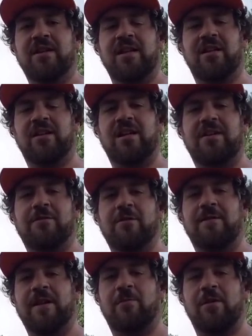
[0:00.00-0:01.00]
and a lot of you
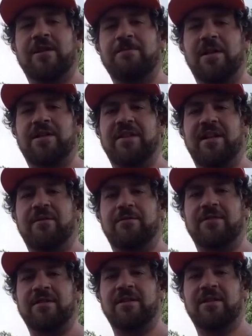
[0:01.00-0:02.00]
that watch my
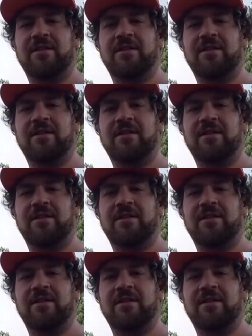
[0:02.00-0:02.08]
channels